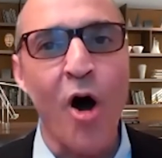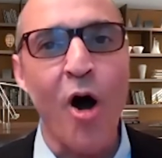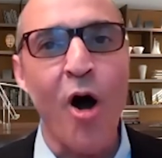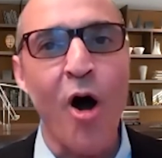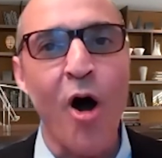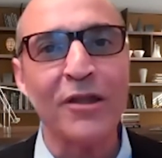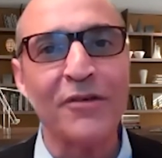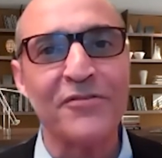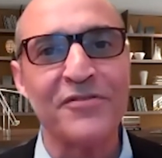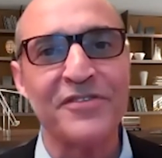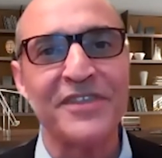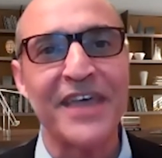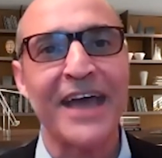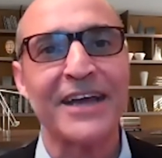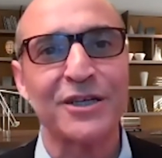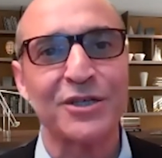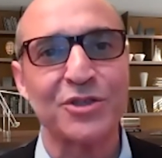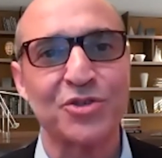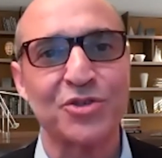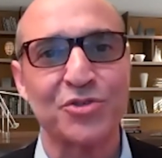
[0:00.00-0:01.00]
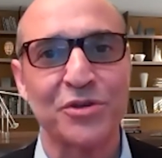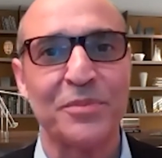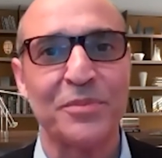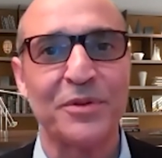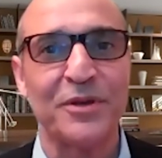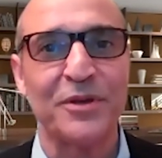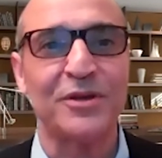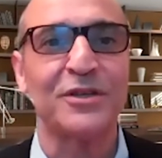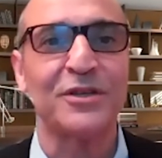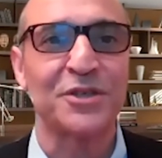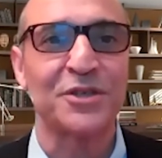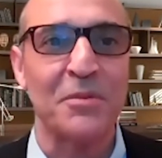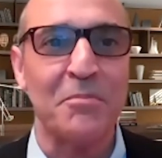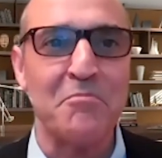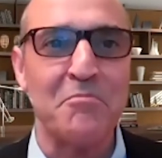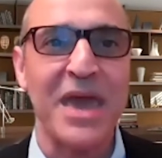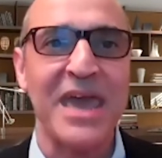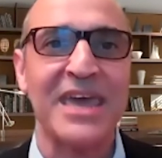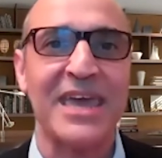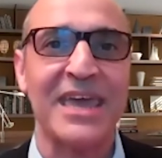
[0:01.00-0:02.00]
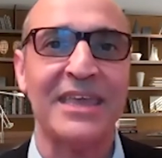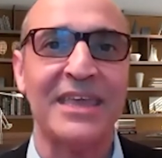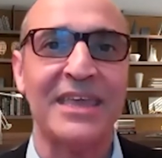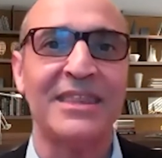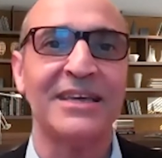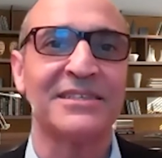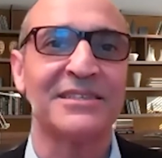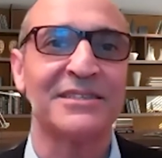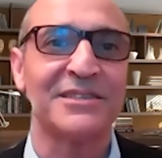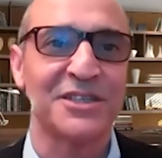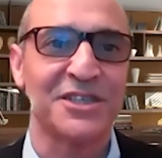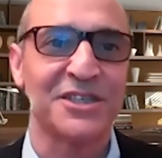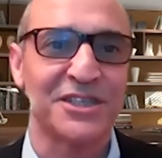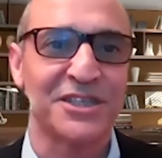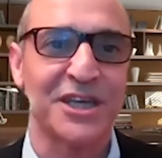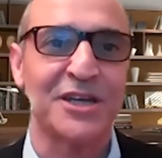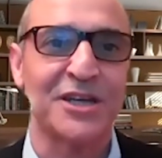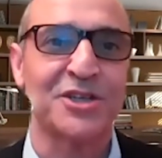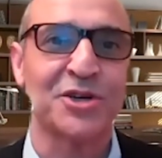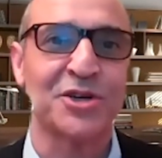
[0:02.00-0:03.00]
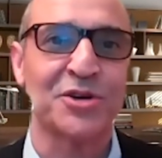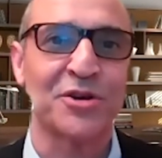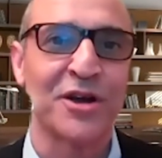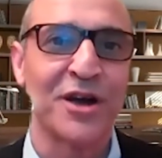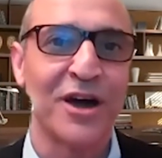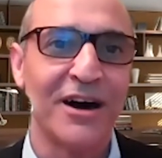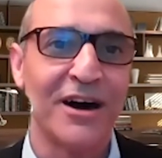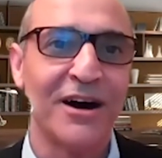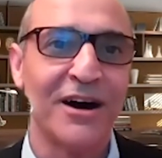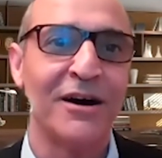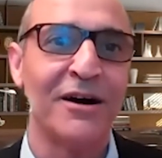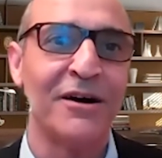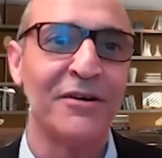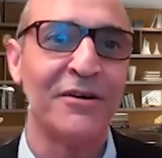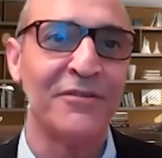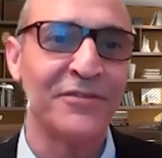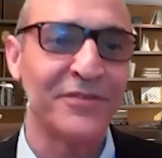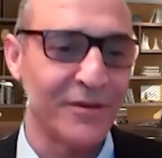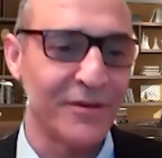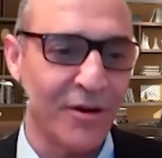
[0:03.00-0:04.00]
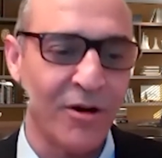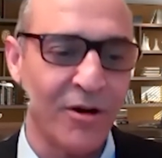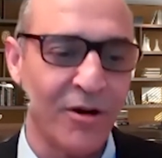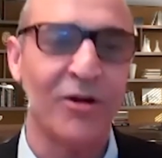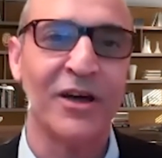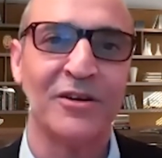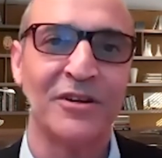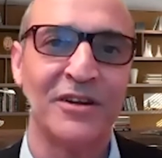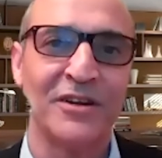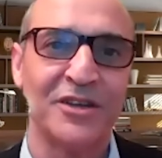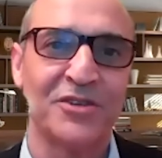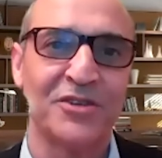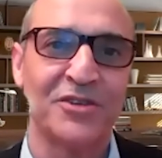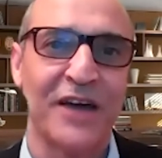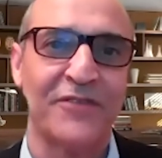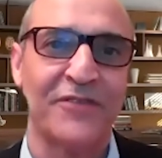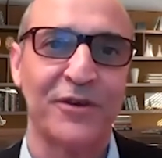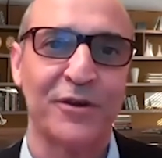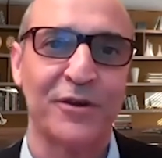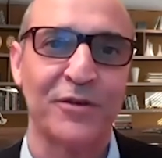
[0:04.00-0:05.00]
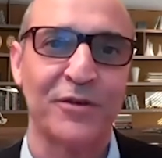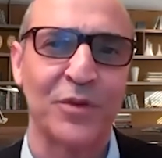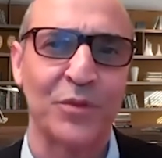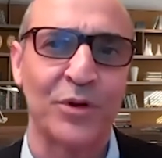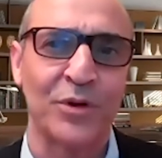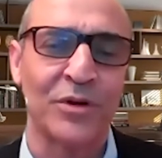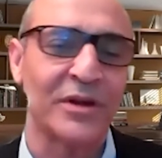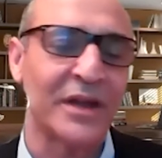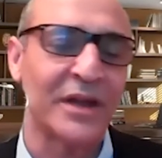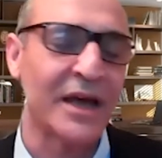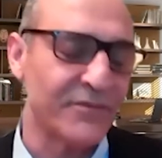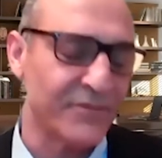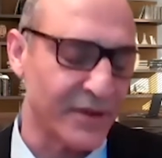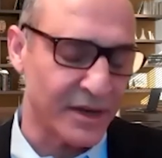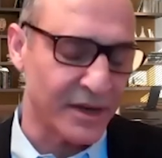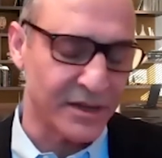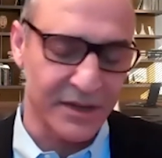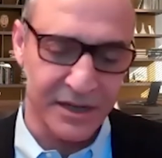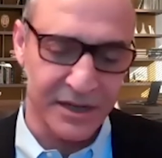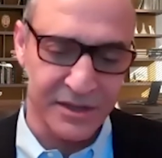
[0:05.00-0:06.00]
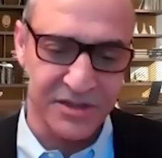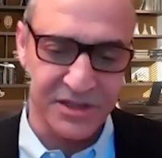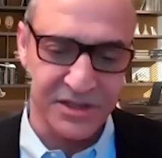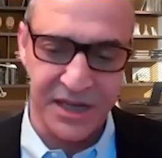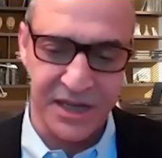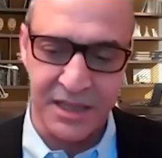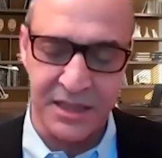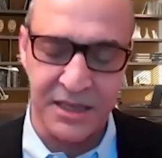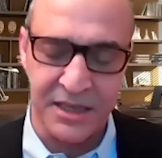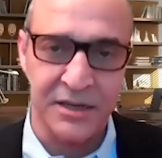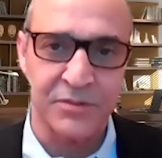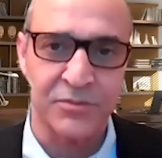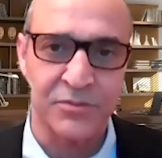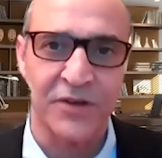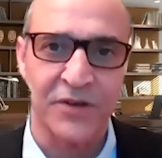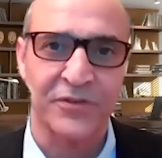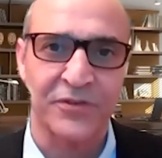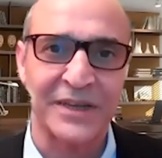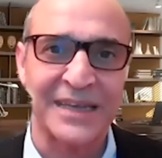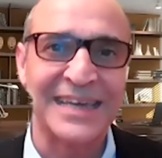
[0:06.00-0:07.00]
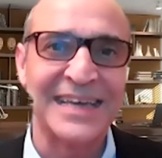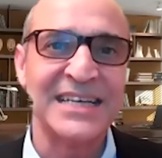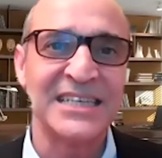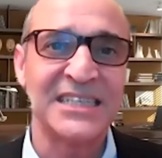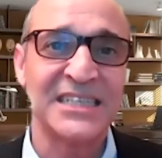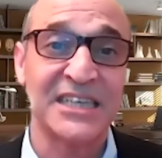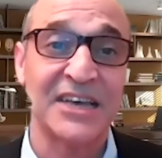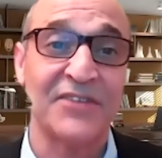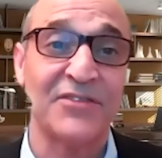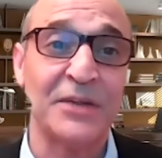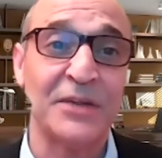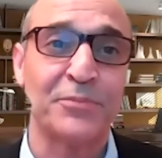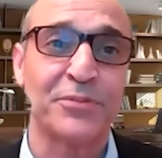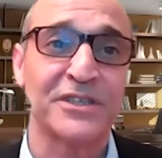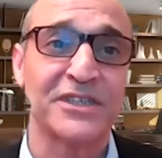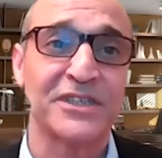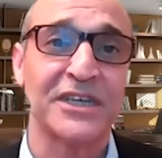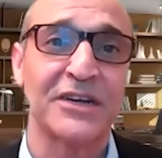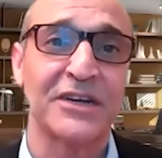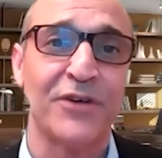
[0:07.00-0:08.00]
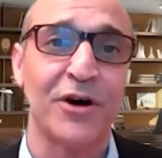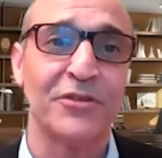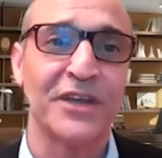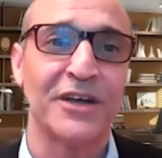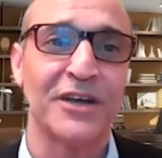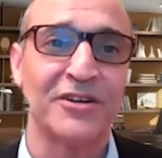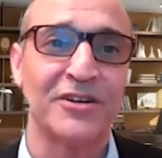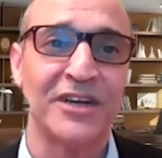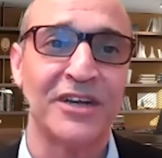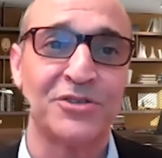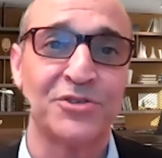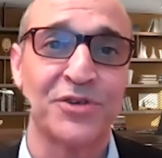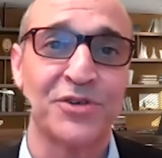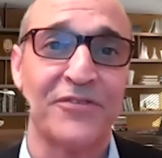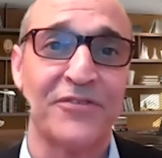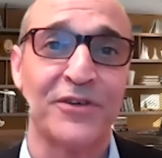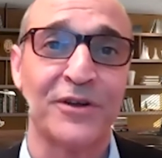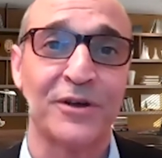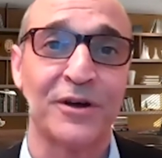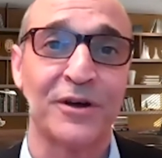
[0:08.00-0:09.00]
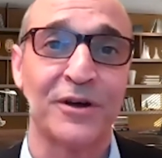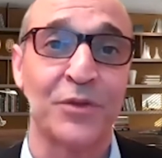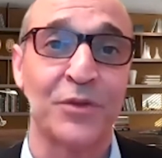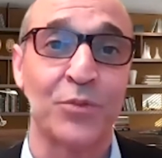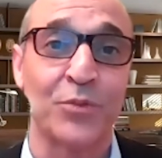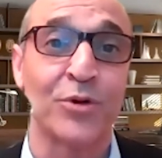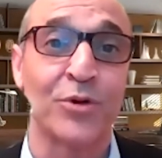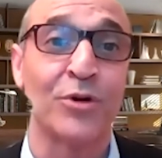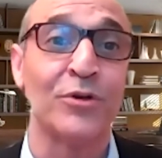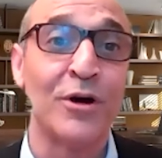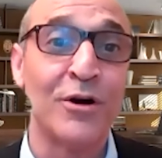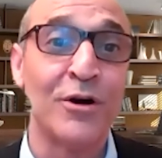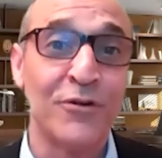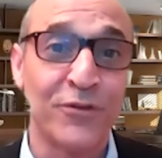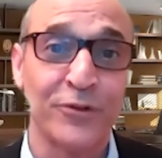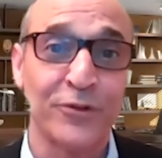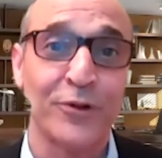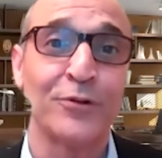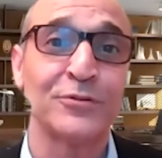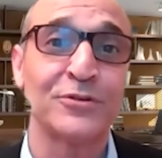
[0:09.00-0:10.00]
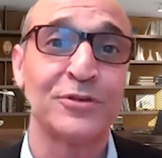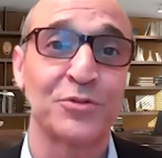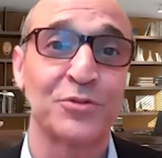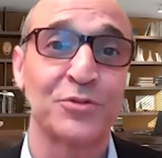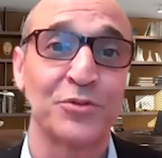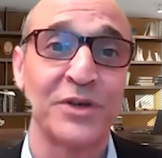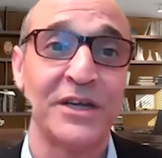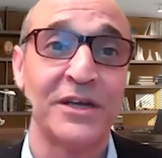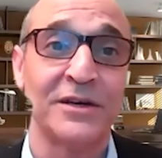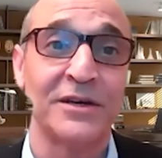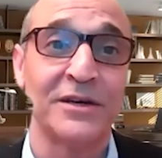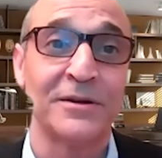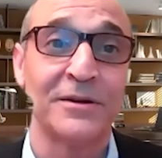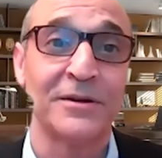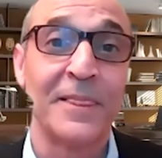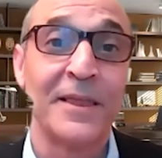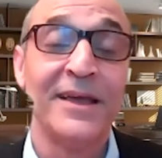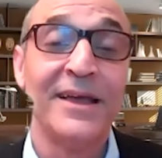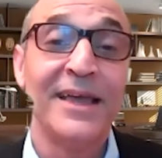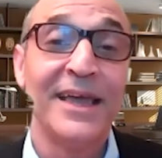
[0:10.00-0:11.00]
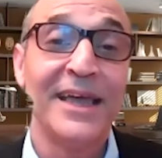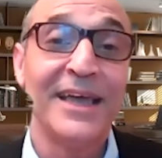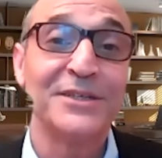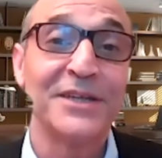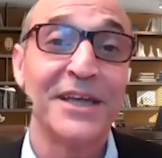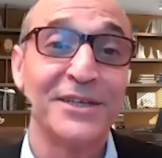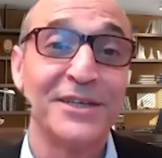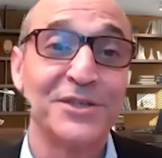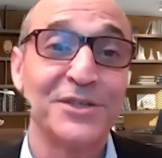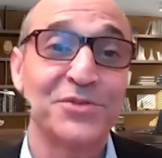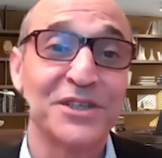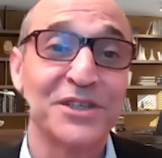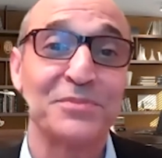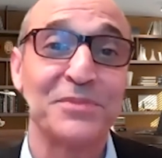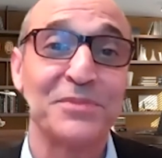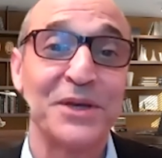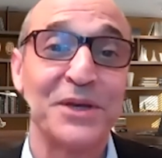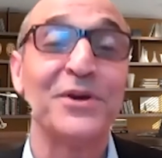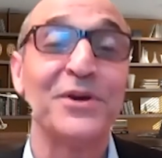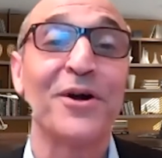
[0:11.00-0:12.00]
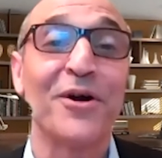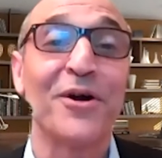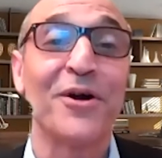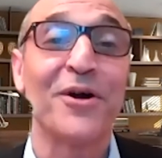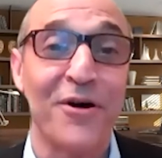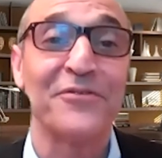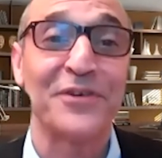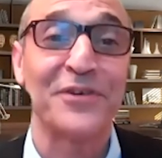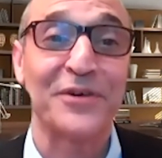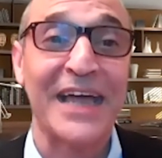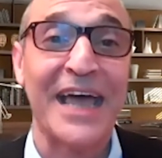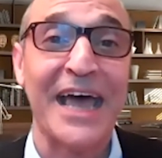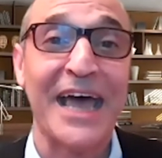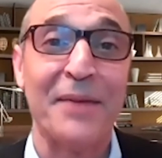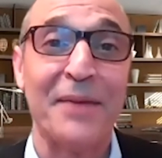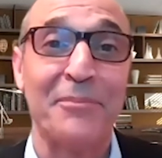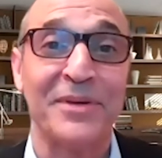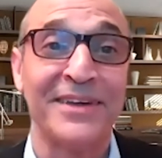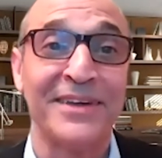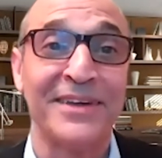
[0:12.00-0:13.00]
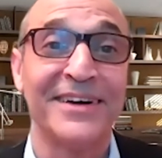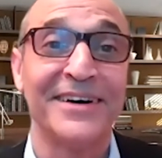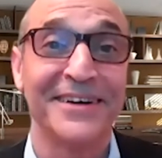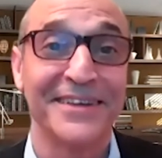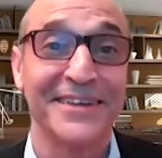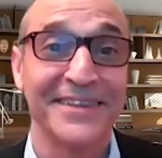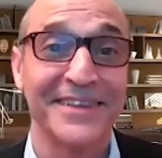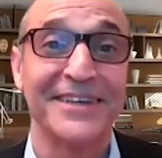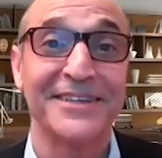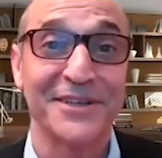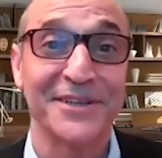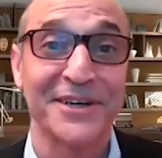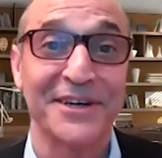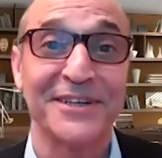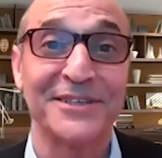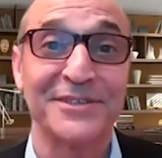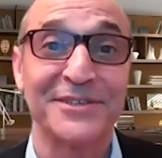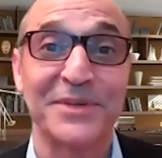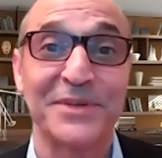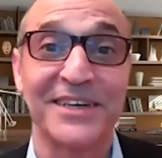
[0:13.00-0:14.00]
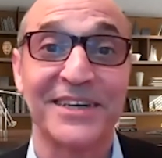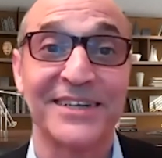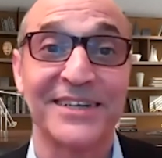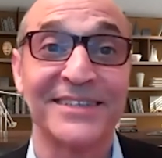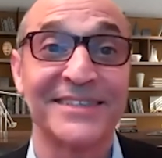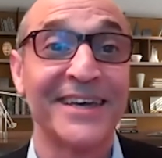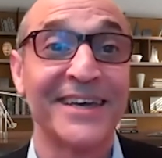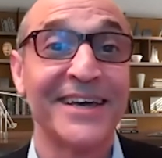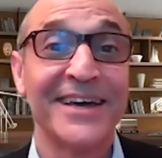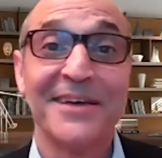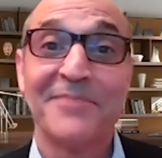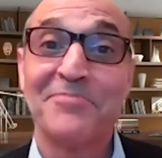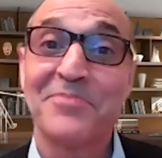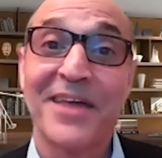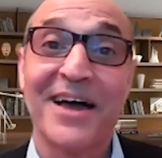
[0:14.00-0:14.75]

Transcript: All of that contributed to making this the center of all internet traffic of the world. I understand that roughly 70% of all the internet traffic of the world flows through here. And trust me, we are all very happy that it does, because